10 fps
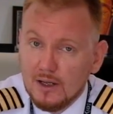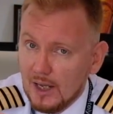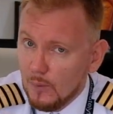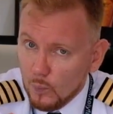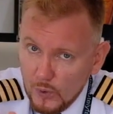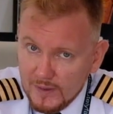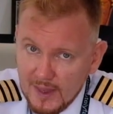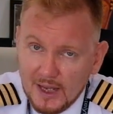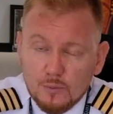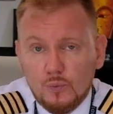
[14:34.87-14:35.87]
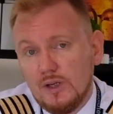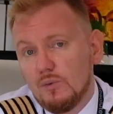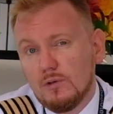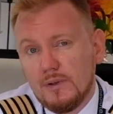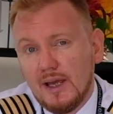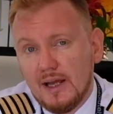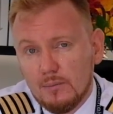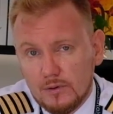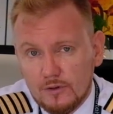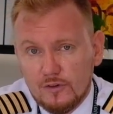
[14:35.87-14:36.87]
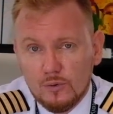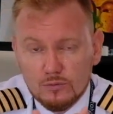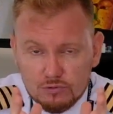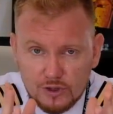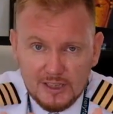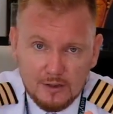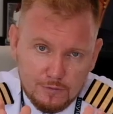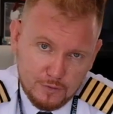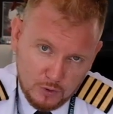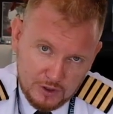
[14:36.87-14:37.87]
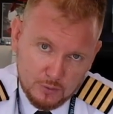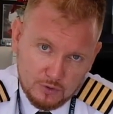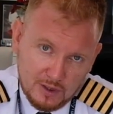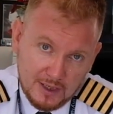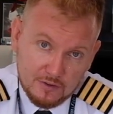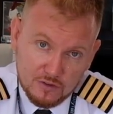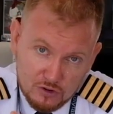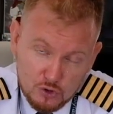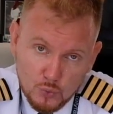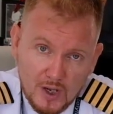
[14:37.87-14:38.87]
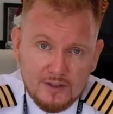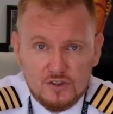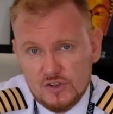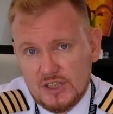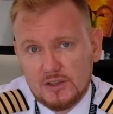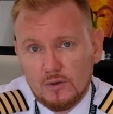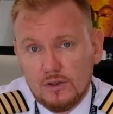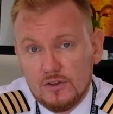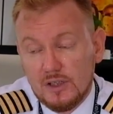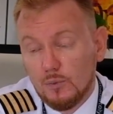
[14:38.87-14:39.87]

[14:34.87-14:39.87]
And with that, we will be able to really fully utilize new engine technology,